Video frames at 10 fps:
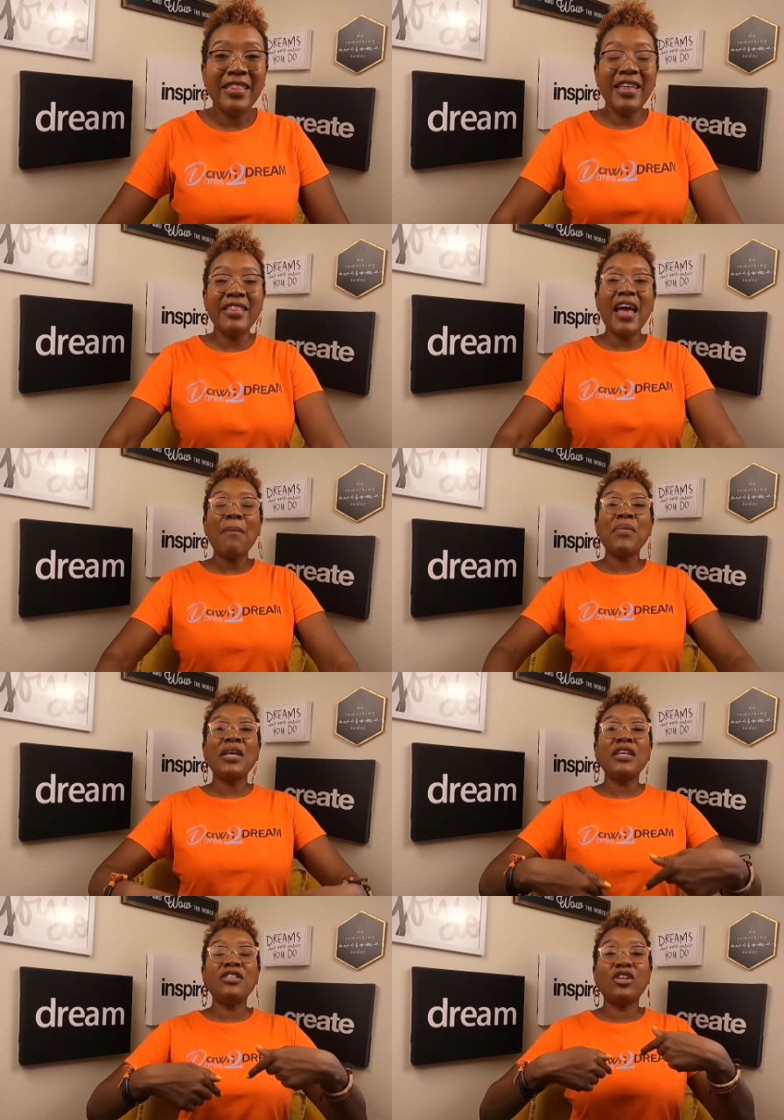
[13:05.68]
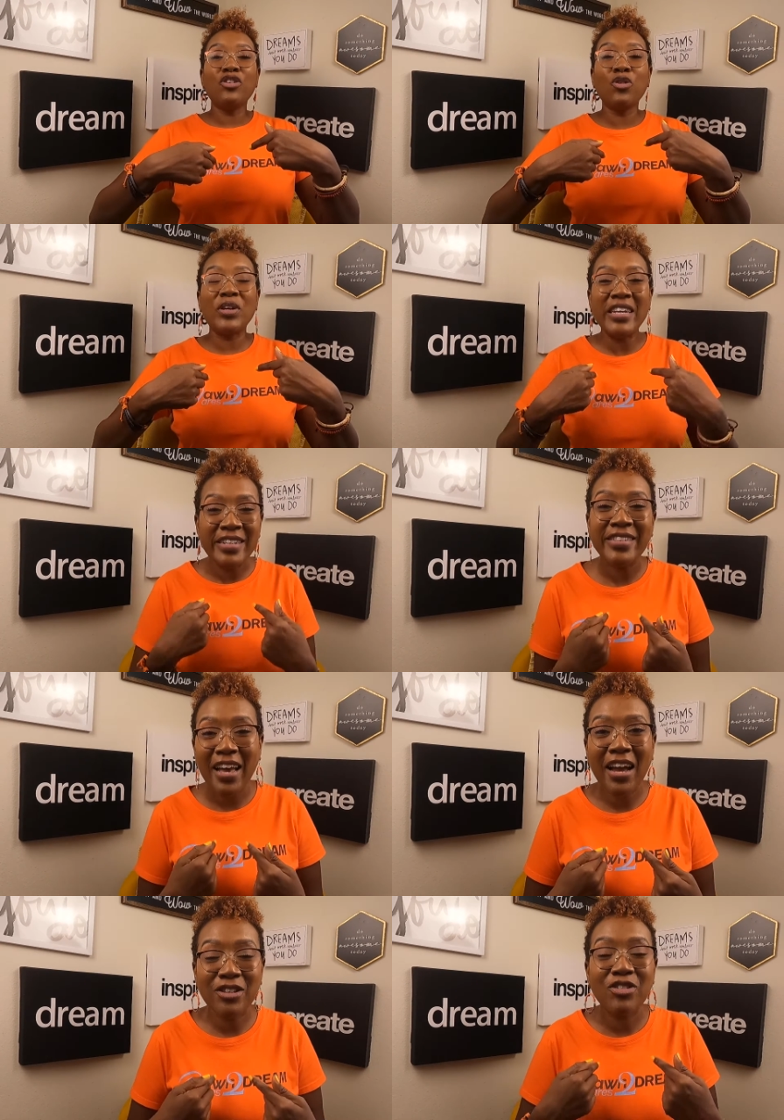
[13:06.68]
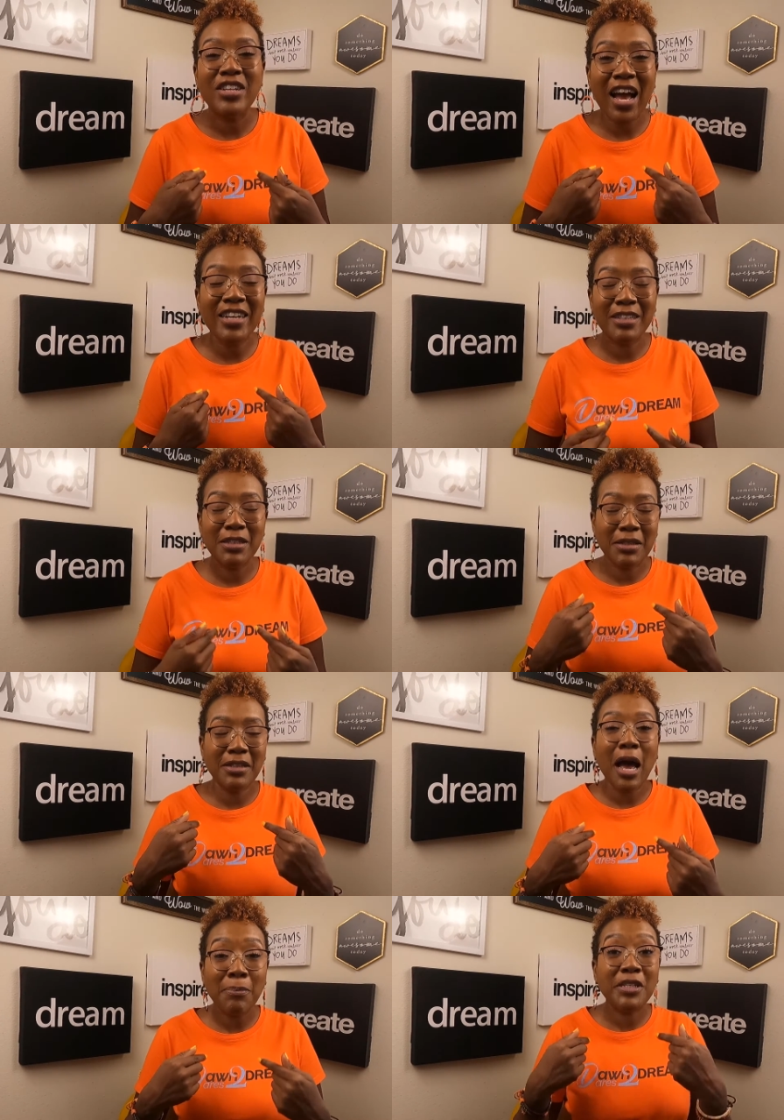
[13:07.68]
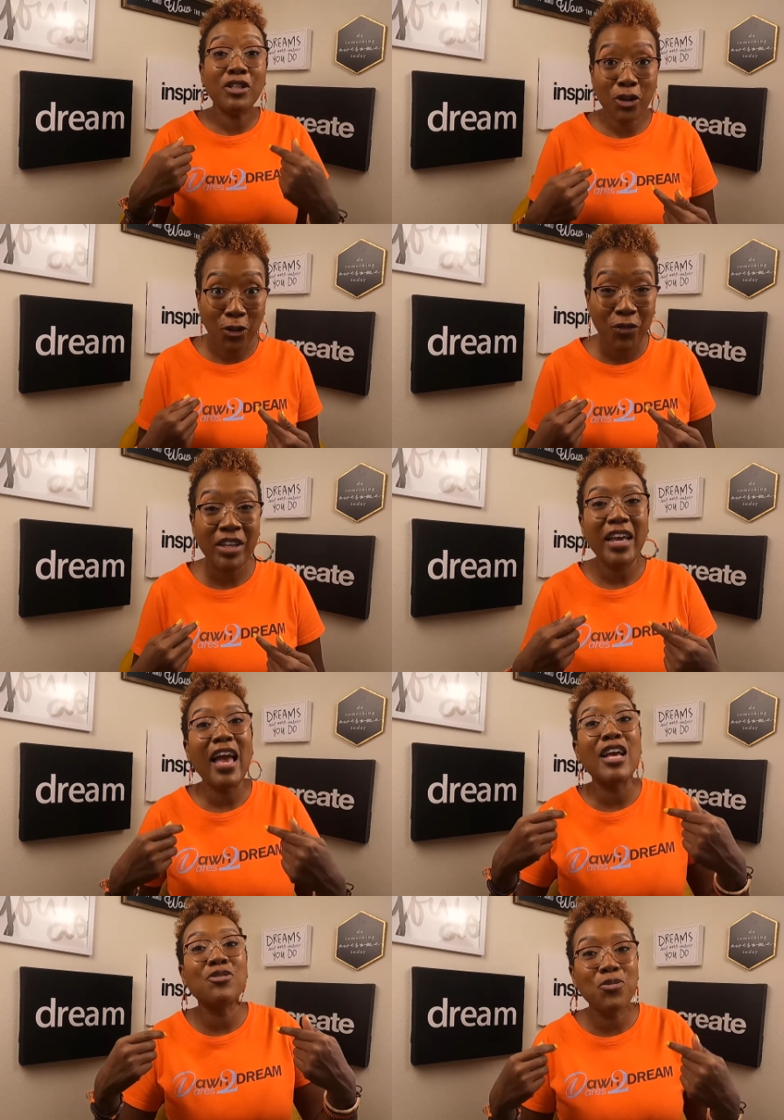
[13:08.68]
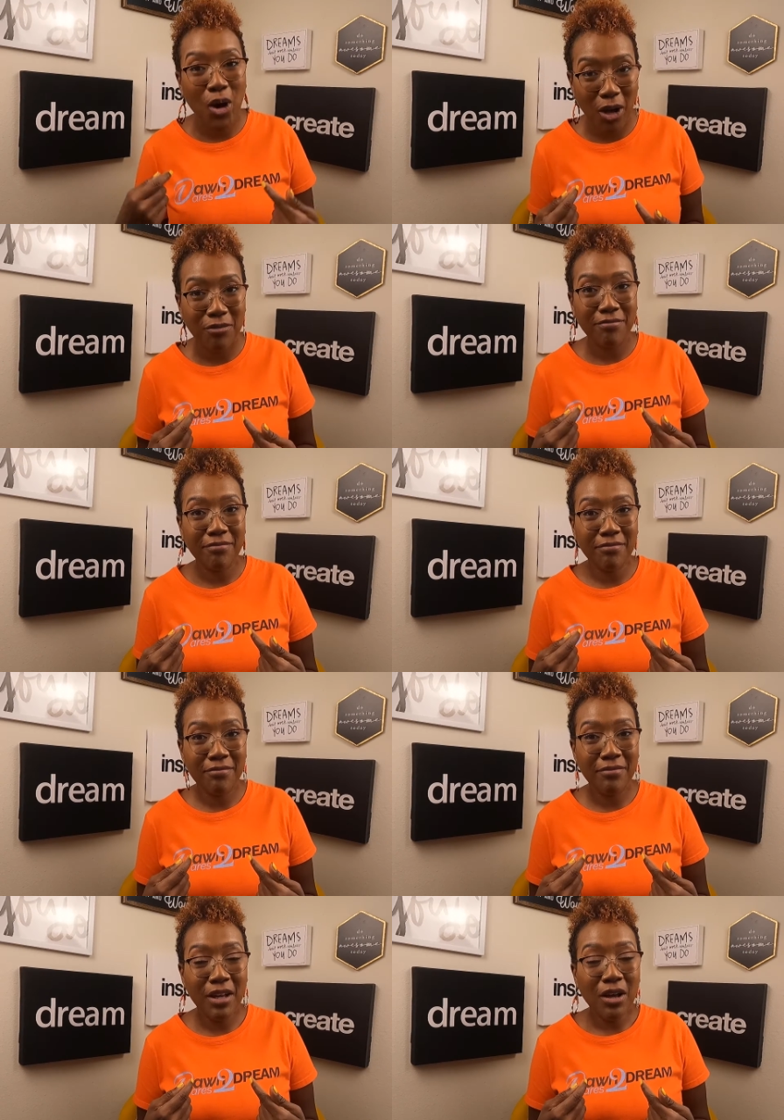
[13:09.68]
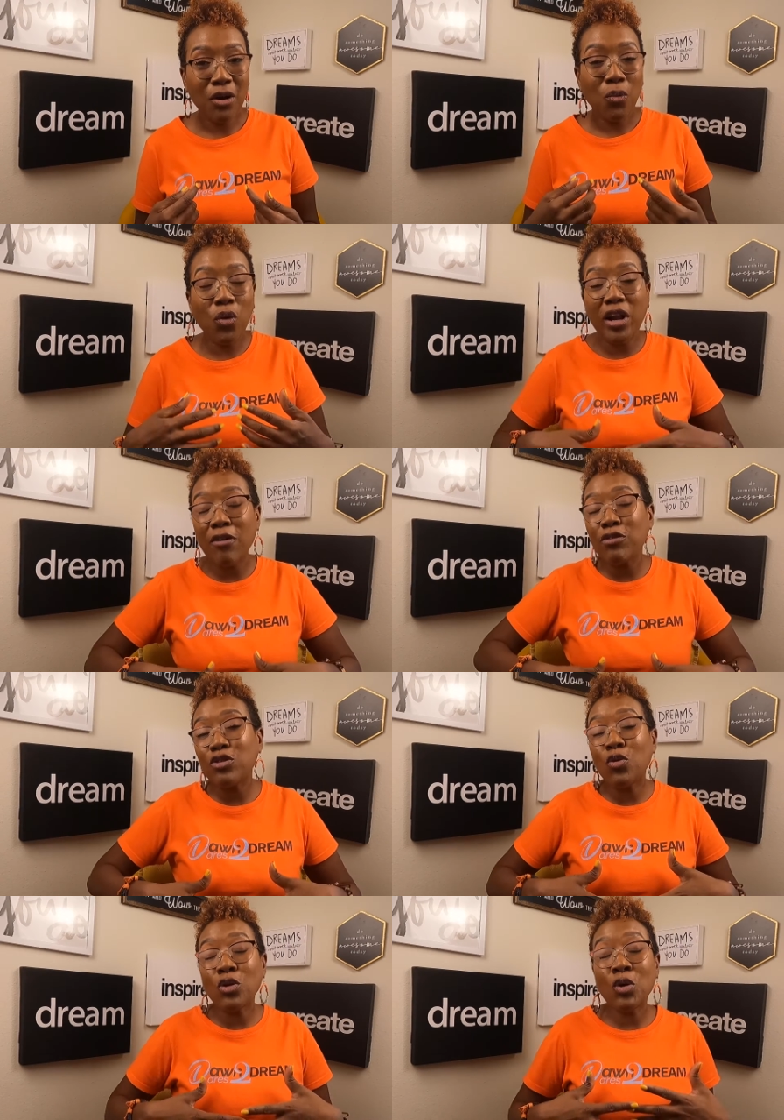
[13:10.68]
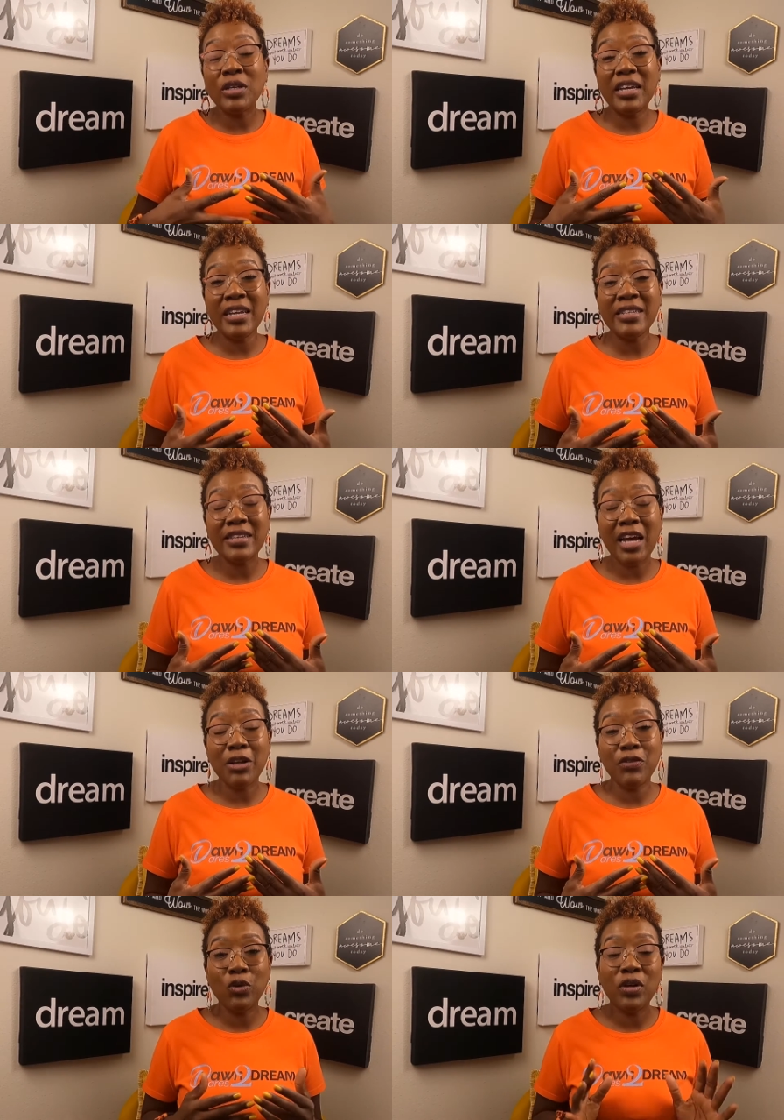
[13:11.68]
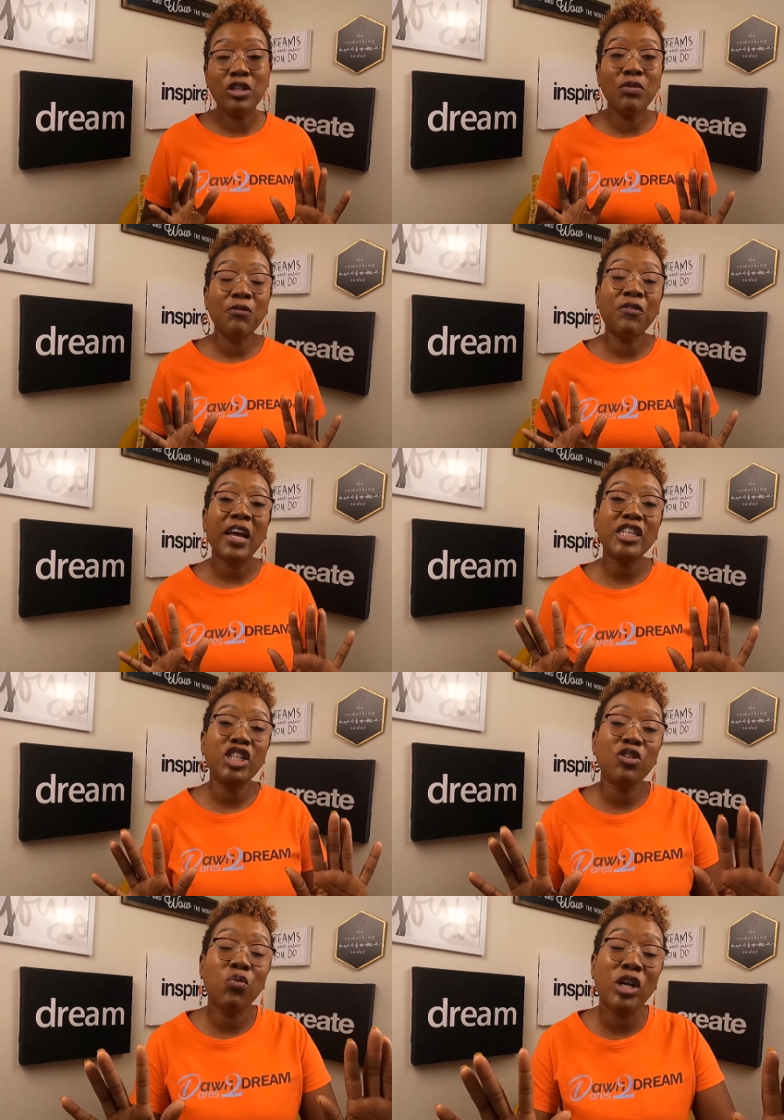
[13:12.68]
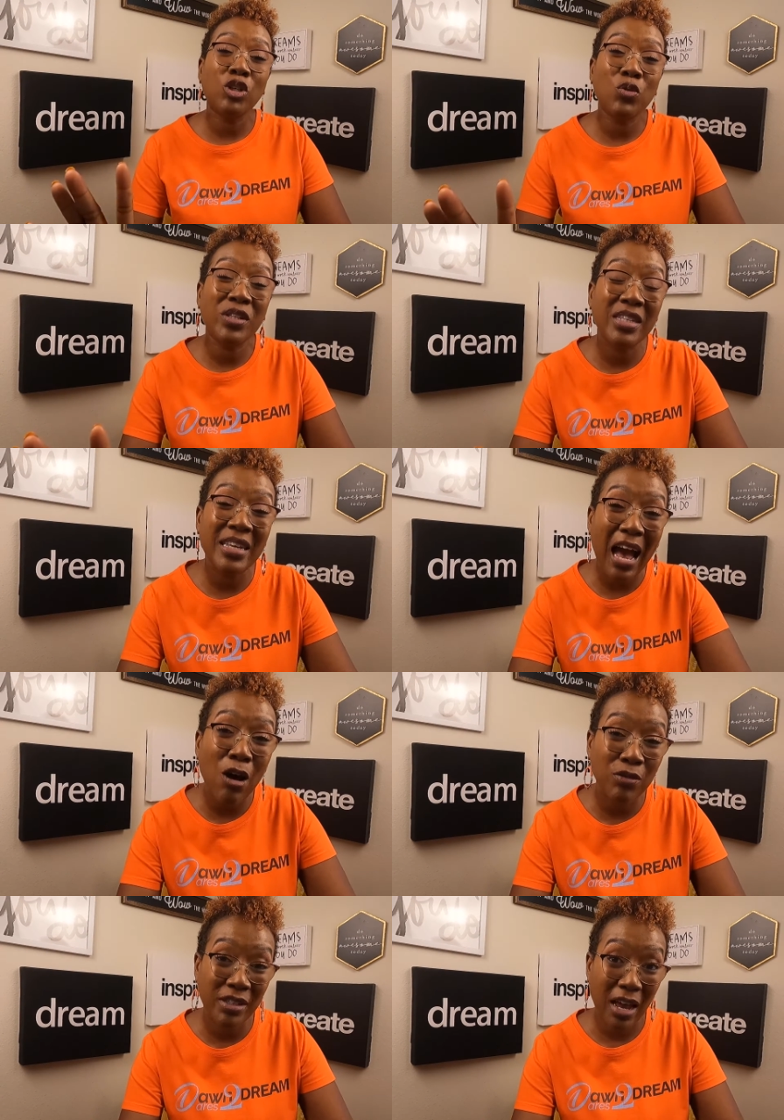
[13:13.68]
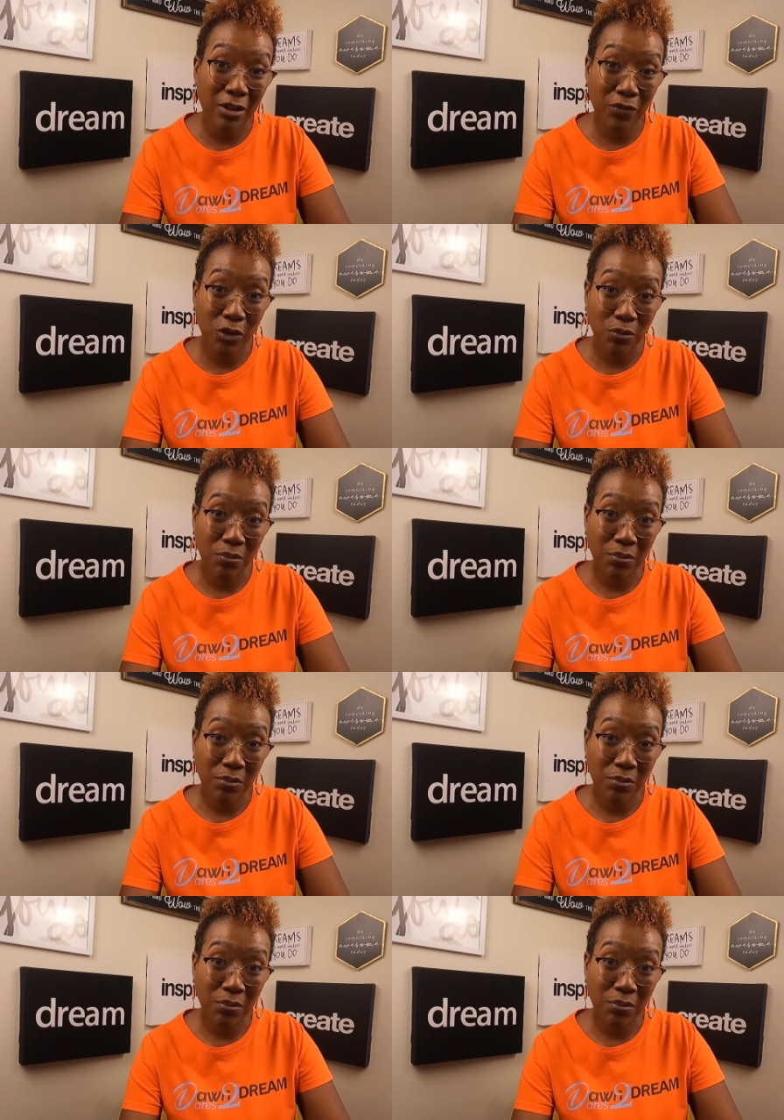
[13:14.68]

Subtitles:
then that means your insides are topsy-turvy as well. Whatever's going on inside of you is a reflection of what you see outside of you.